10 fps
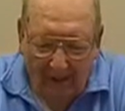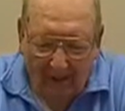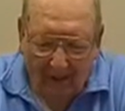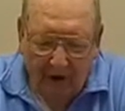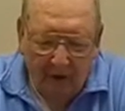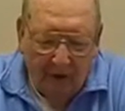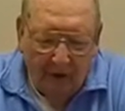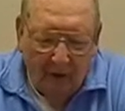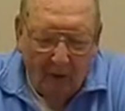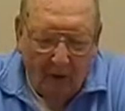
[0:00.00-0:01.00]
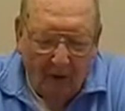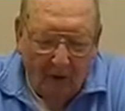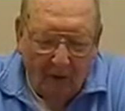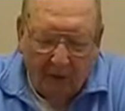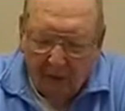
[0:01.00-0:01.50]
she was going
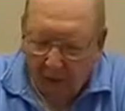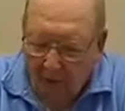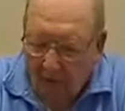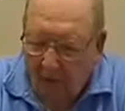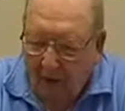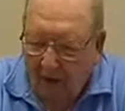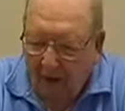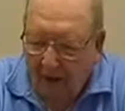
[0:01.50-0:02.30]
to school